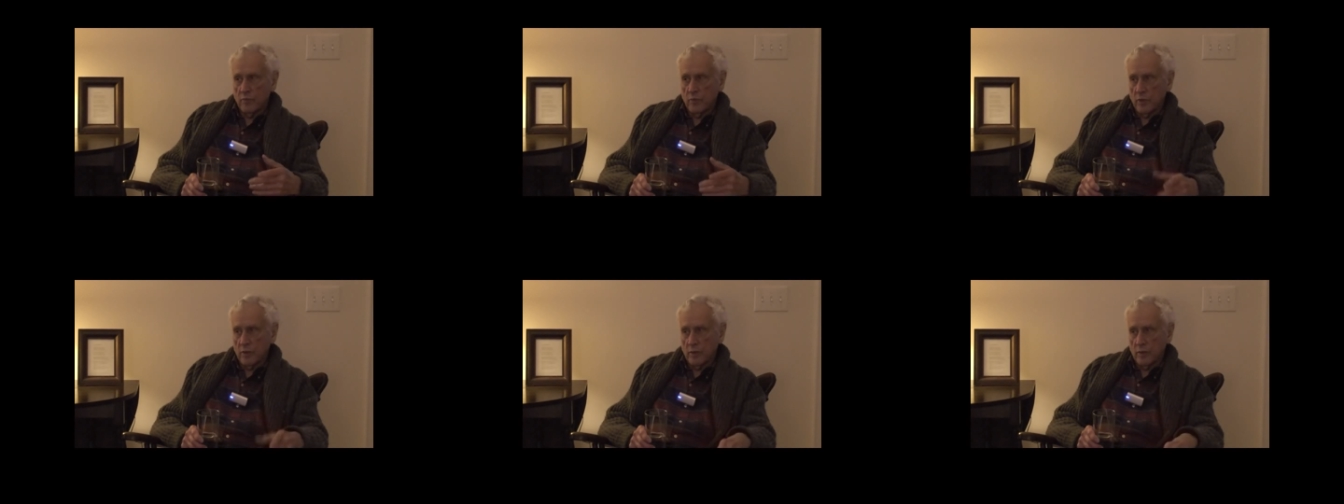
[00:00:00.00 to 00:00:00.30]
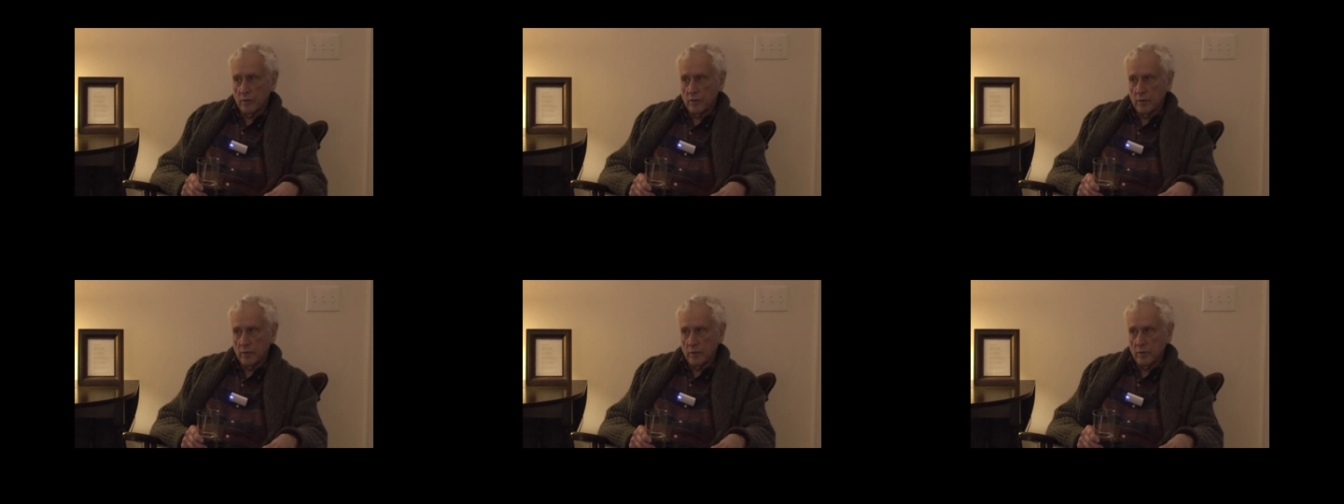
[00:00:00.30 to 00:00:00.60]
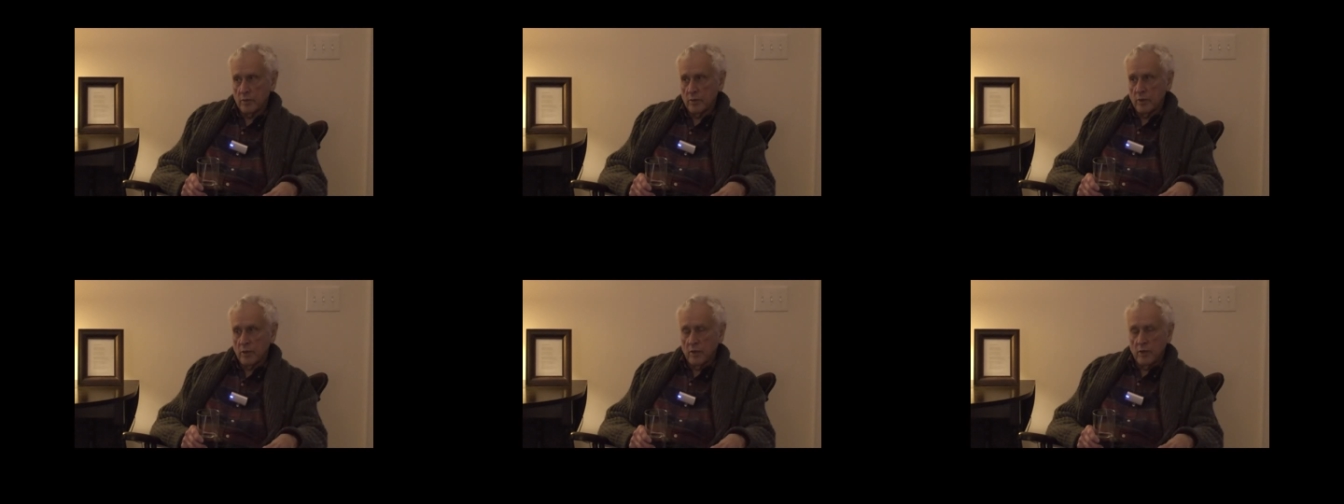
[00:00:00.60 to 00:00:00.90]
in
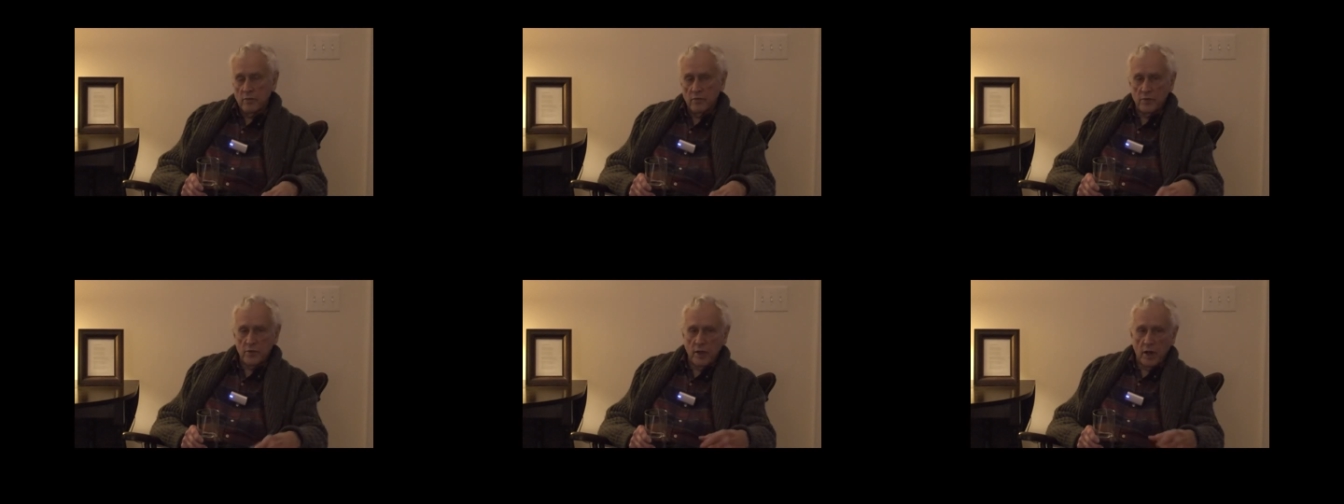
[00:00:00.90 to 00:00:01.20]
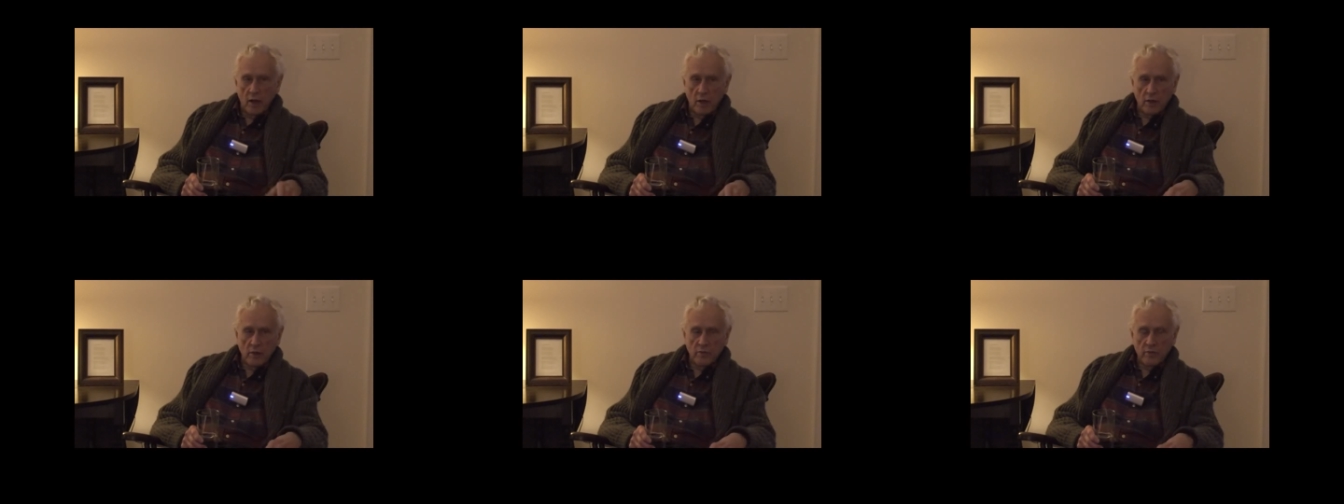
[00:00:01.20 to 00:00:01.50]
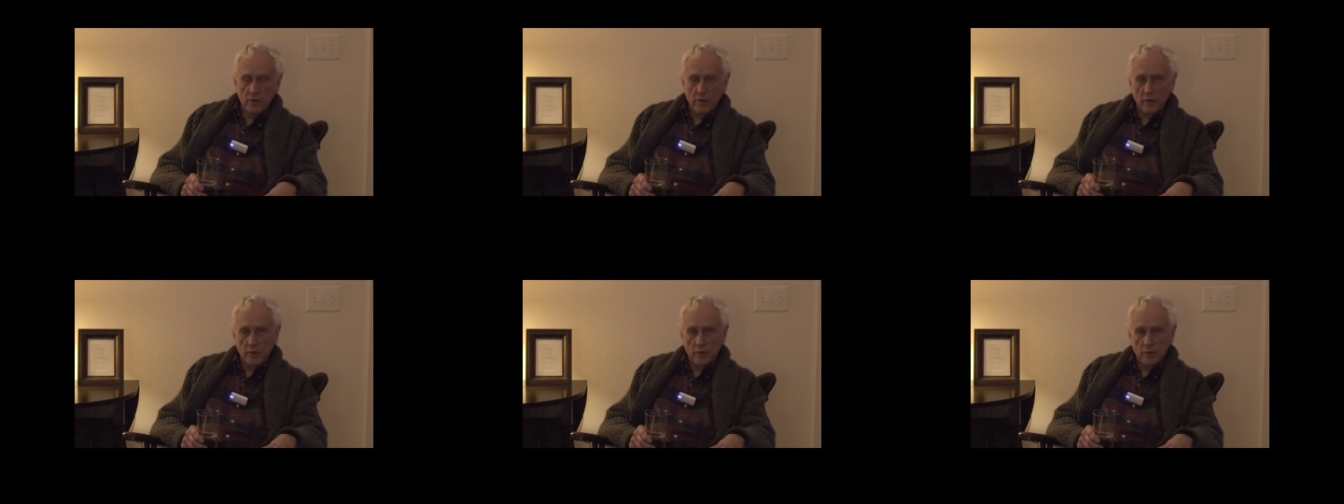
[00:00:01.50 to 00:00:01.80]
uh,
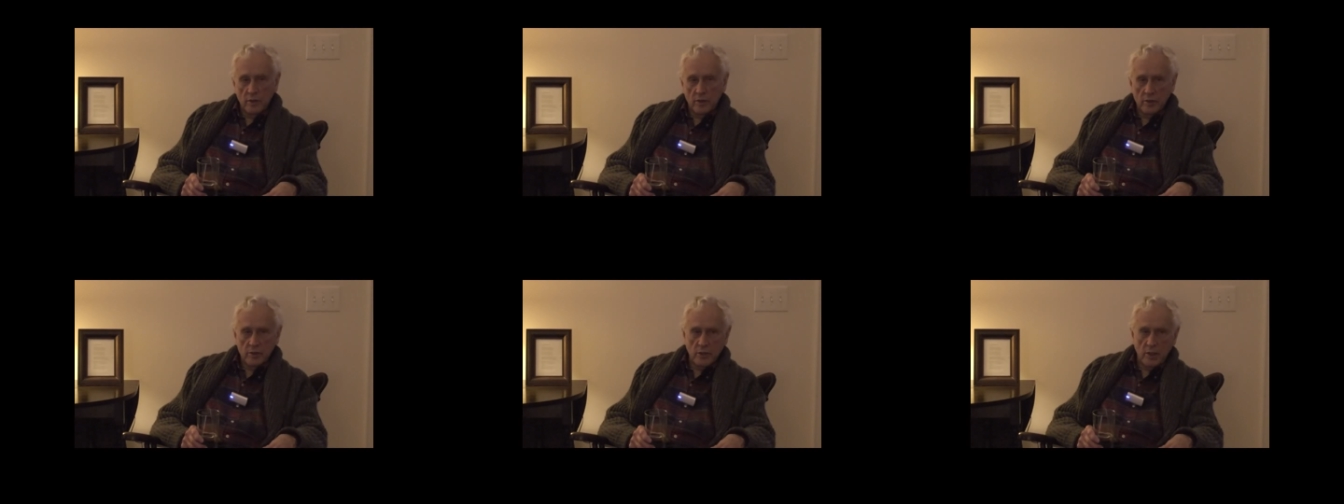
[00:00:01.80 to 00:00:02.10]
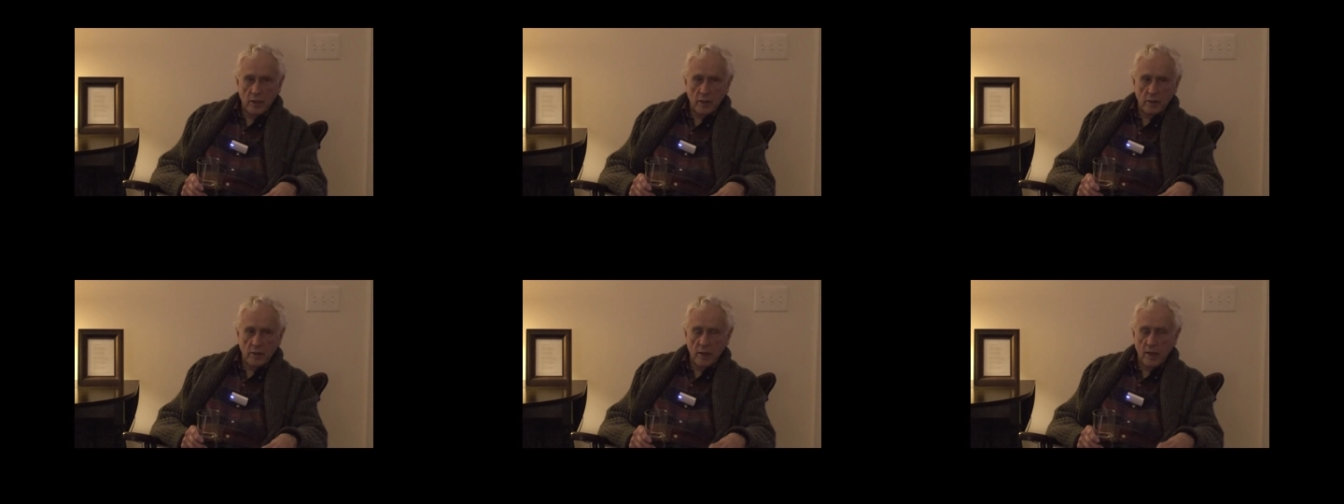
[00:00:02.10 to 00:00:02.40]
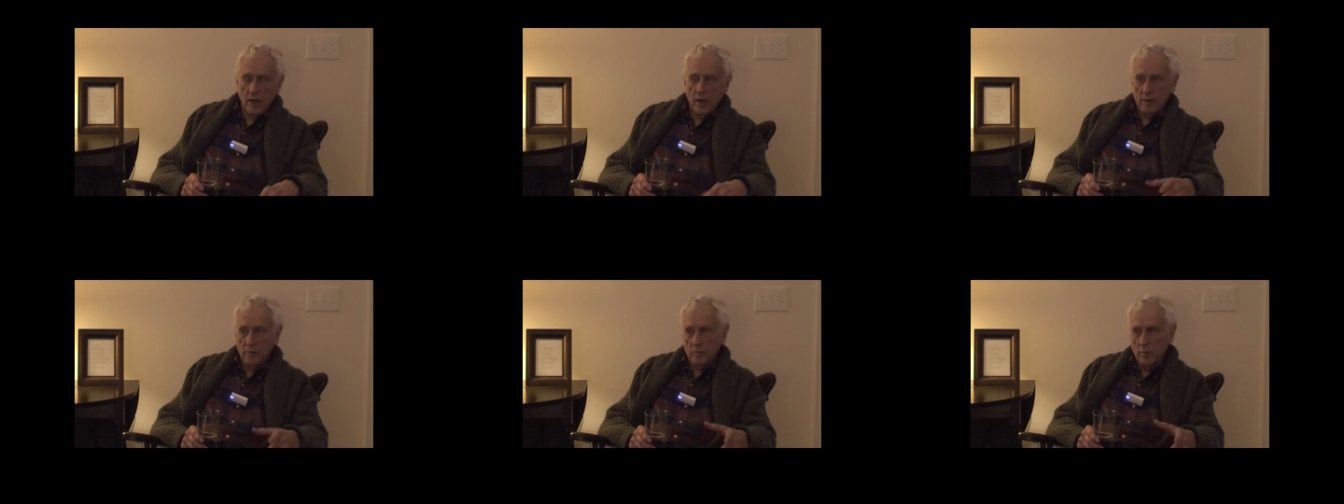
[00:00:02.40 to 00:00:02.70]
photography and things like
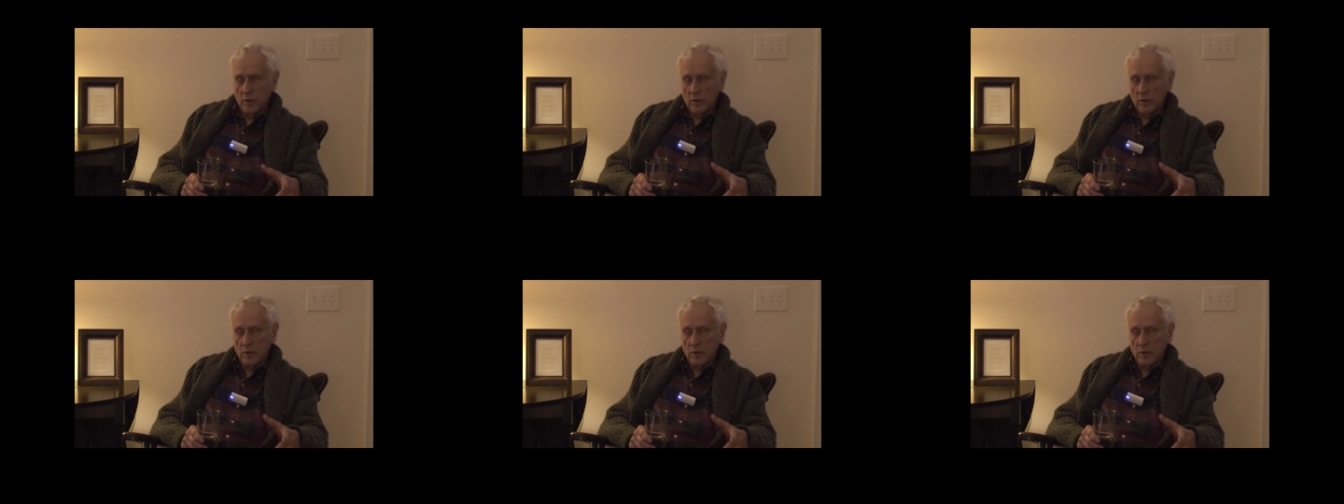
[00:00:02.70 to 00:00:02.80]
that.